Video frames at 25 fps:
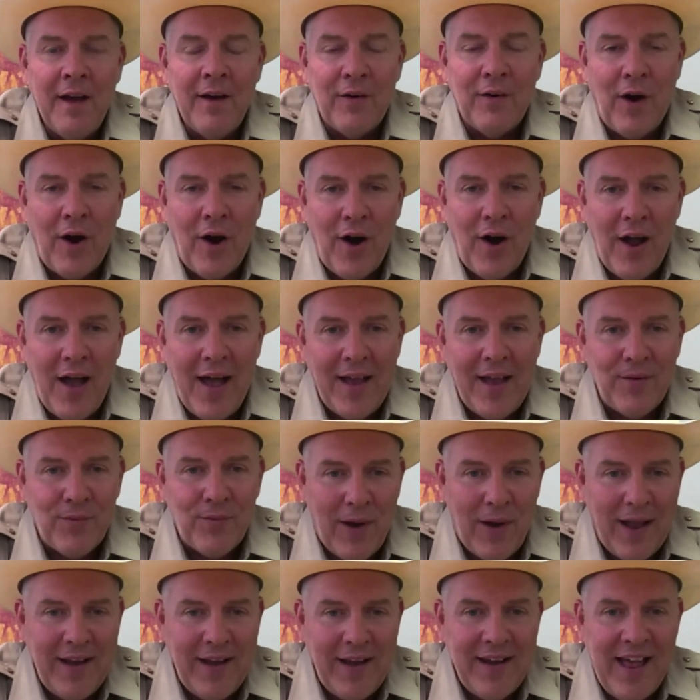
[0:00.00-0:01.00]
All right,
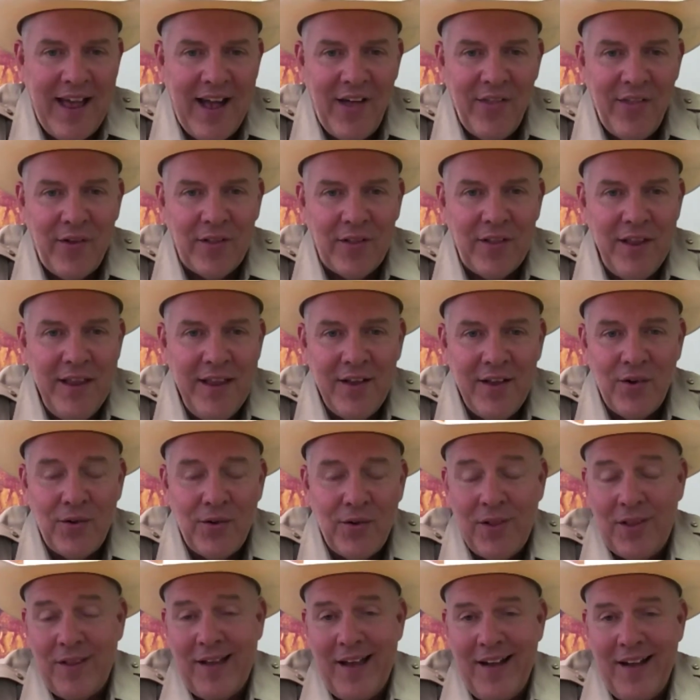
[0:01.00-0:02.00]
right now the
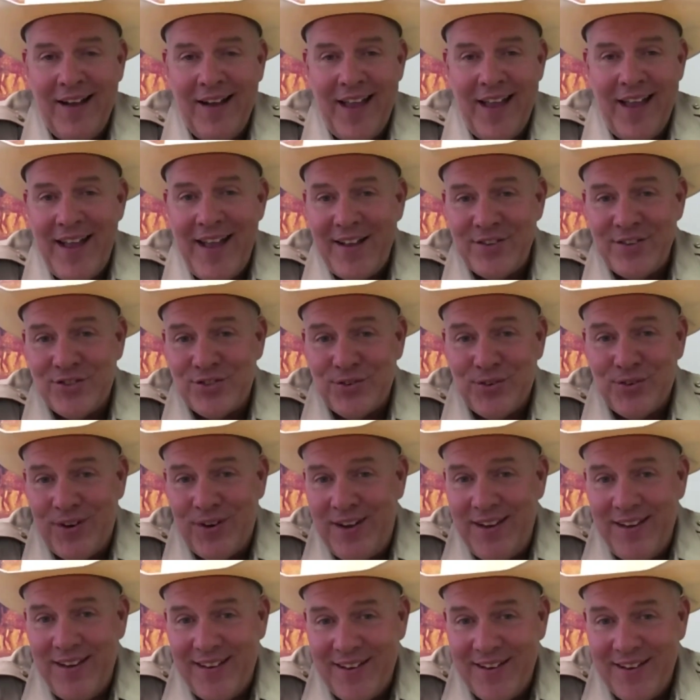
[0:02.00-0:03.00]
legal answer
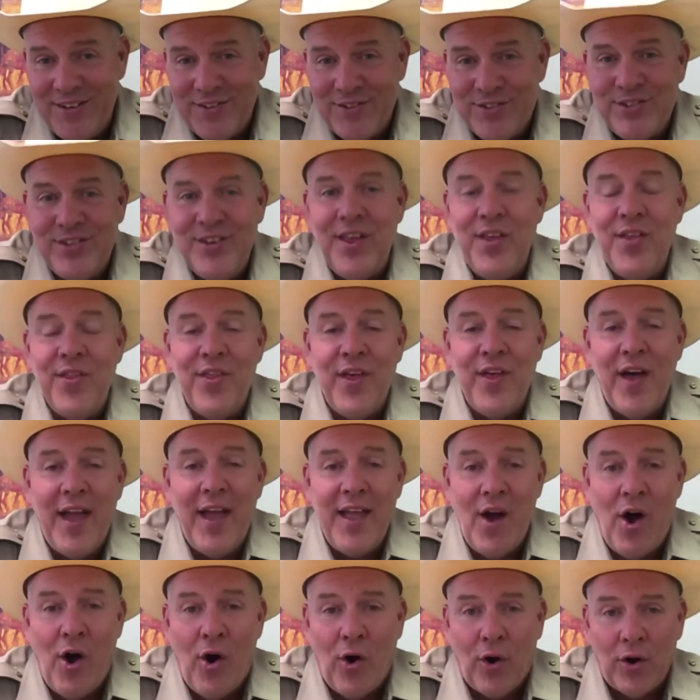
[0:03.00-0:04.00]
is
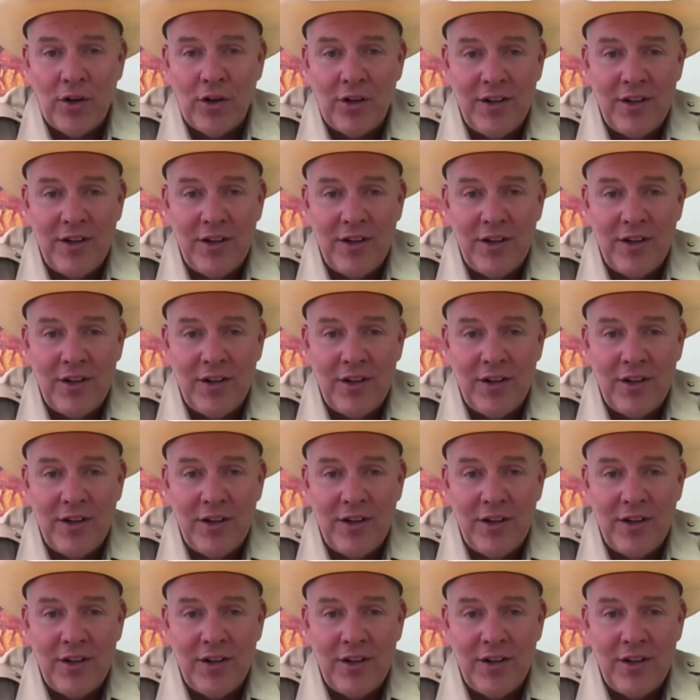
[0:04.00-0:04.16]
they are